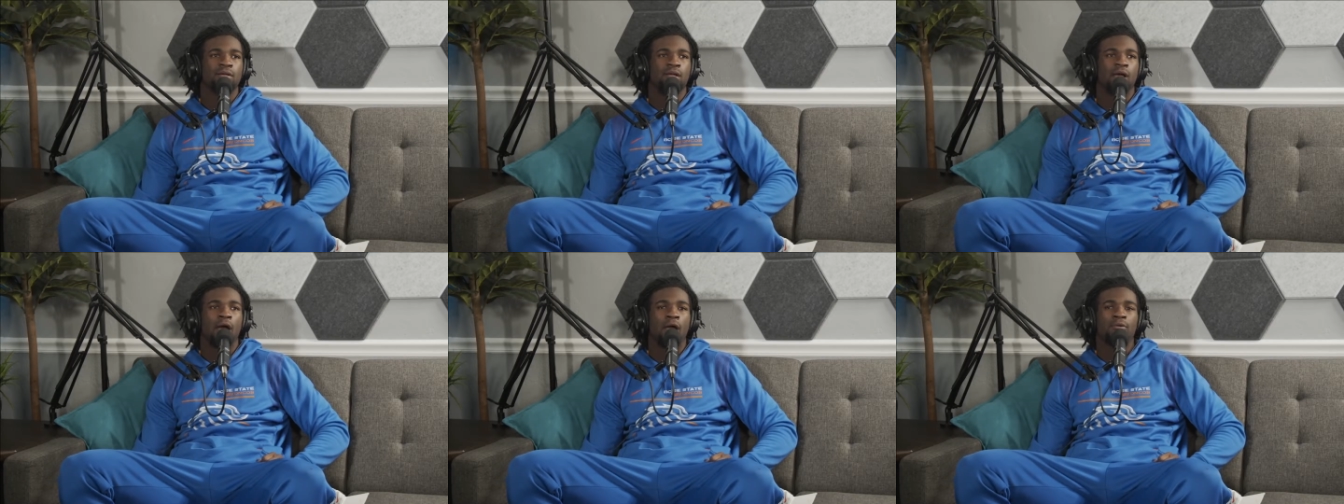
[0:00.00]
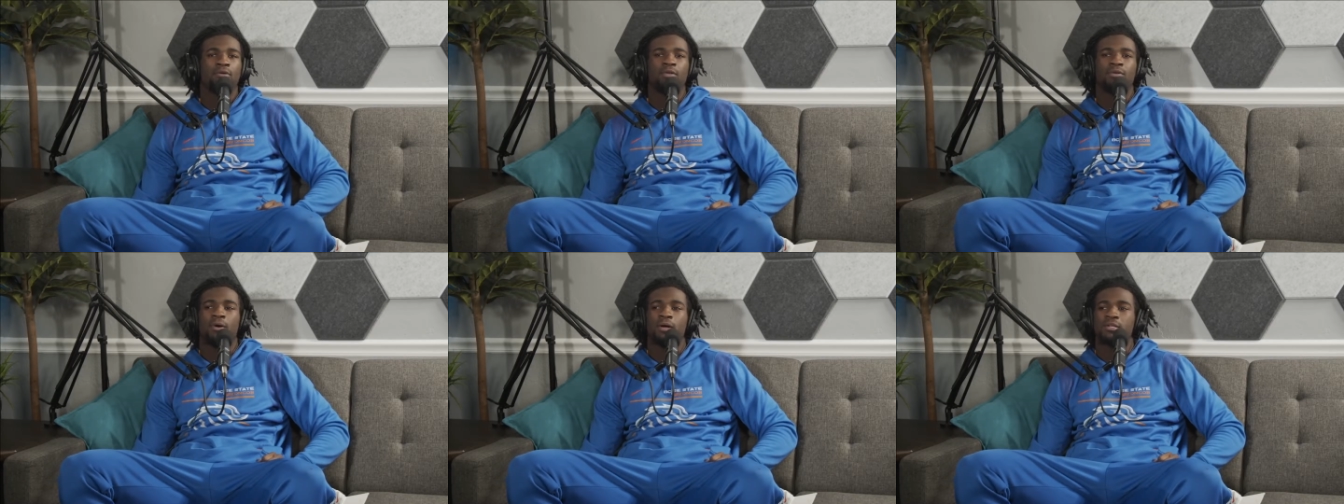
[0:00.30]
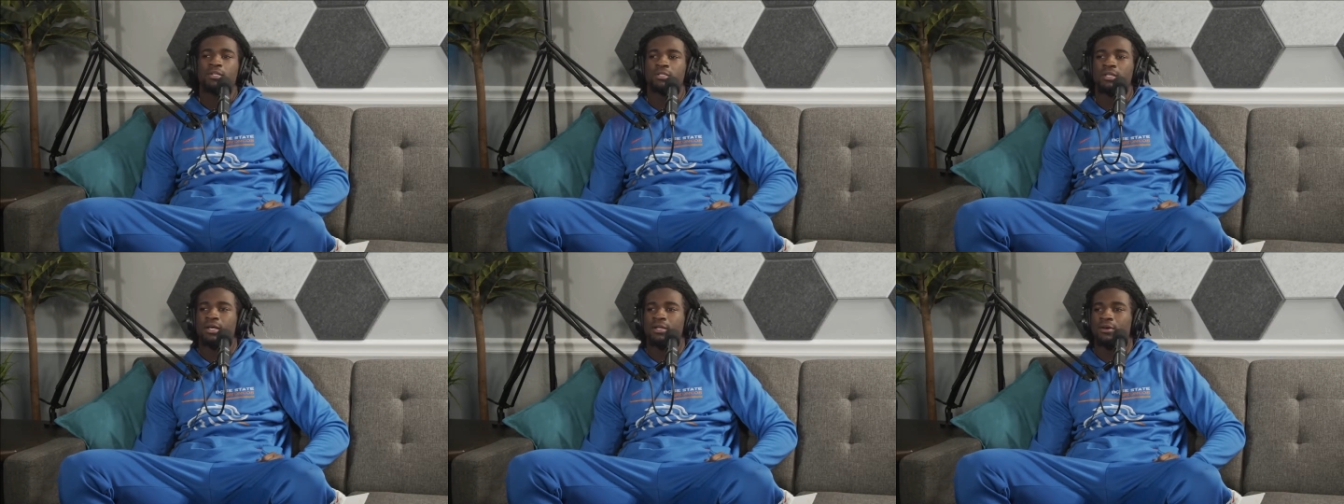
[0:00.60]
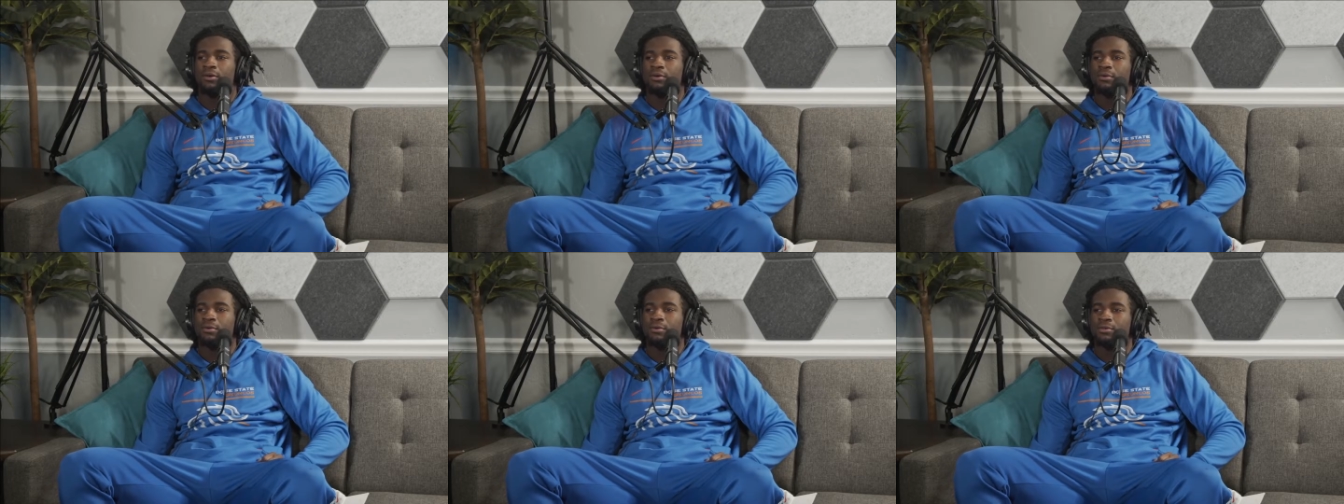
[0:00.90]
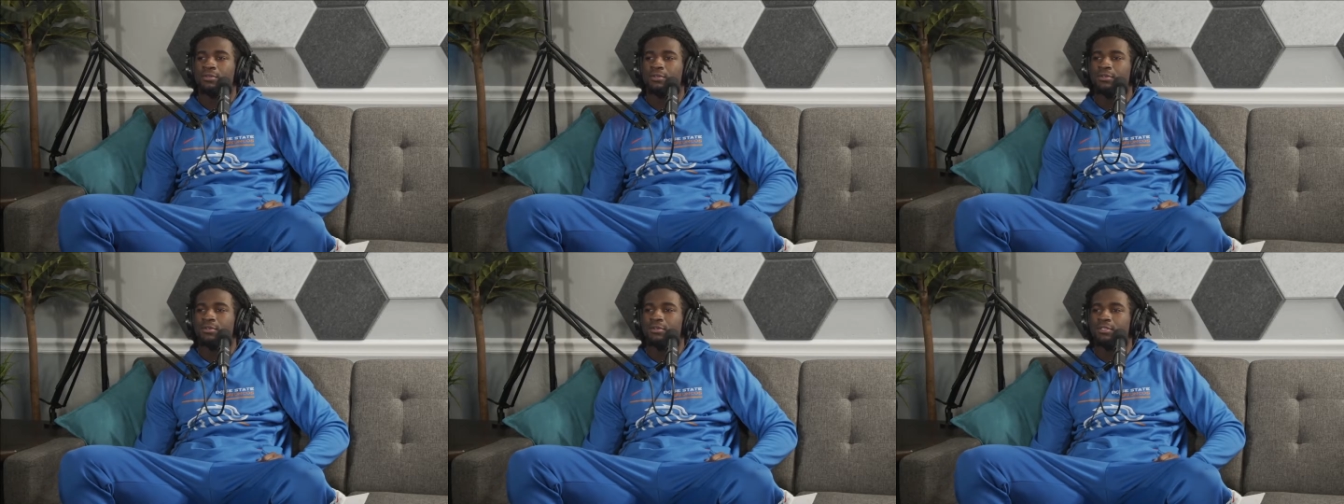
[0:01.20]
I really watch a lot of old
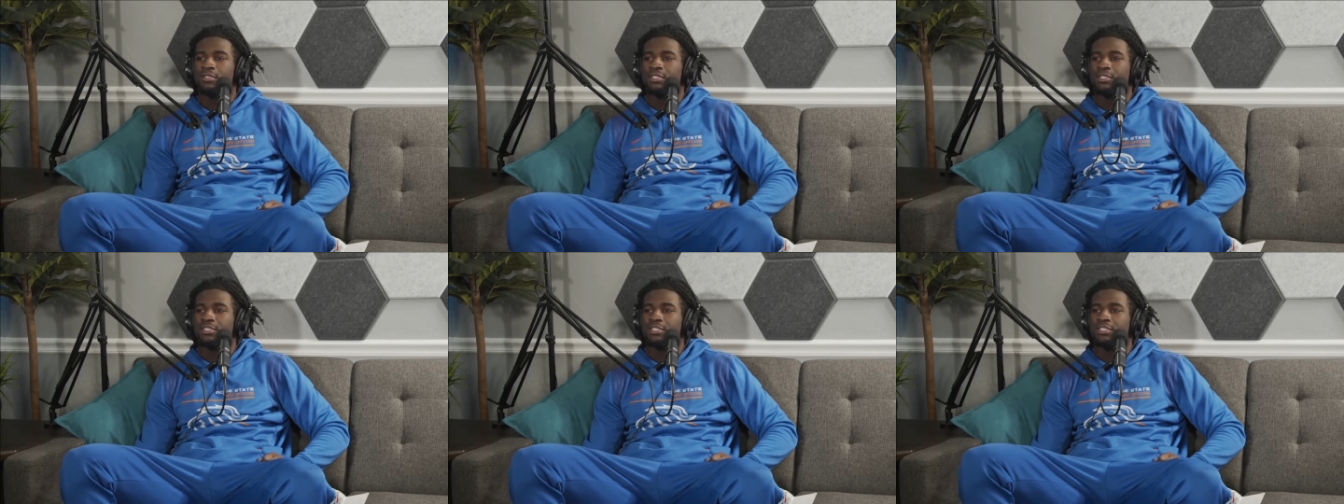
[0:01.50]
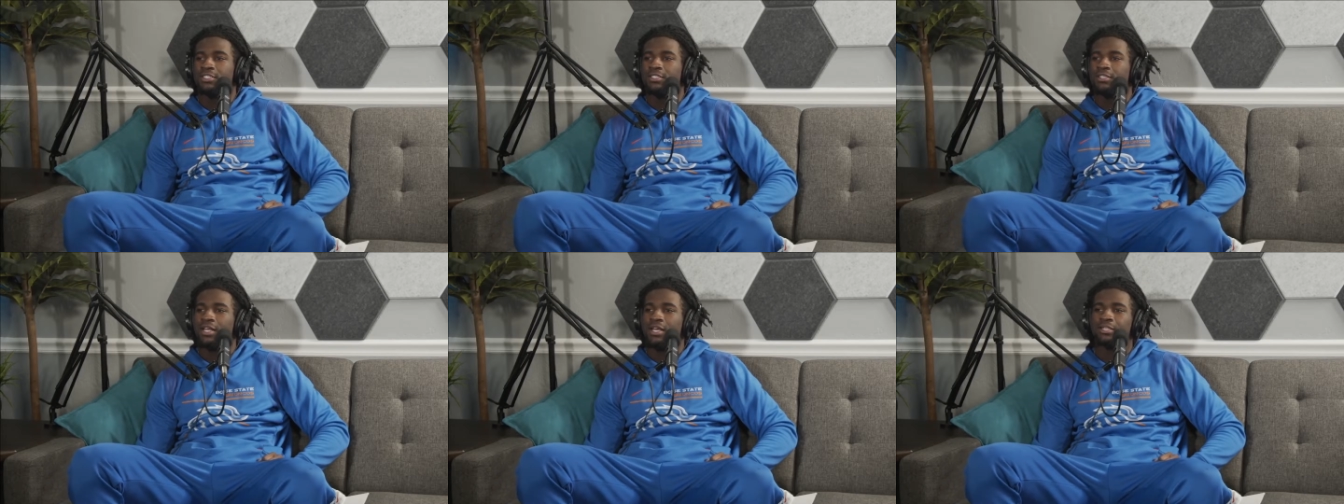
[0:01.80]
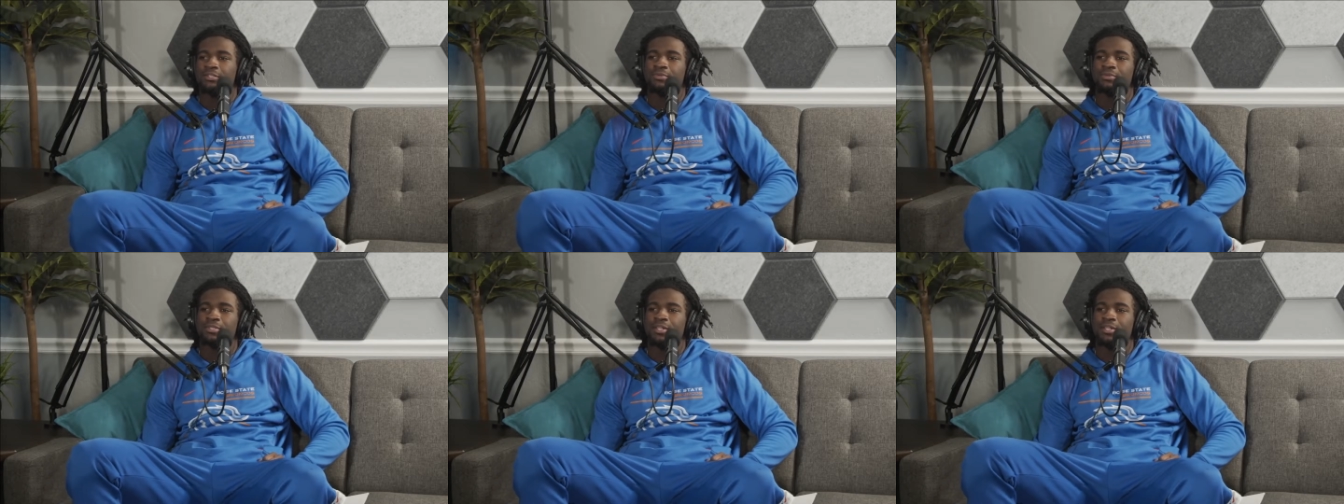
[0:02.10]
dudes, because that's when